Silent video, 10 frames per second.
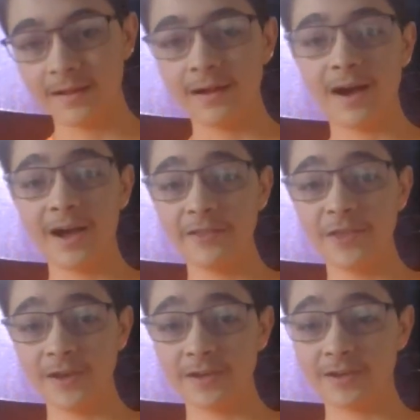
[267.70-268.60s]
I
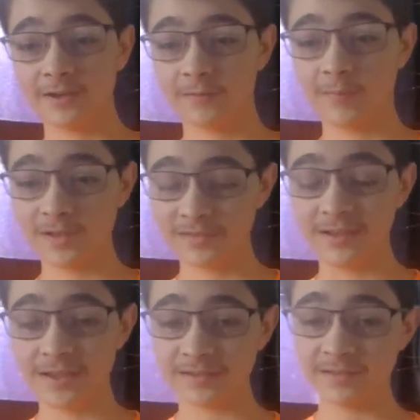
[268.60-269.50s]
think Penn
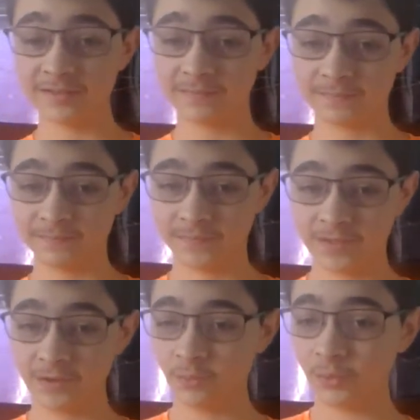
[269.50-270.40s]
State
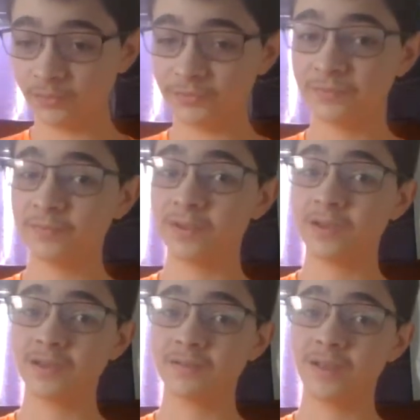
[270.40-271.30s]
will,
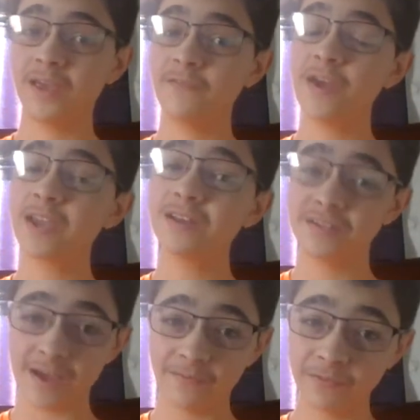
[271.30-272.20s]
if they can
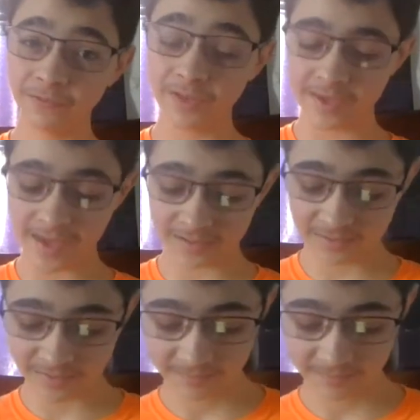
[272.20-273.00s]
definitely get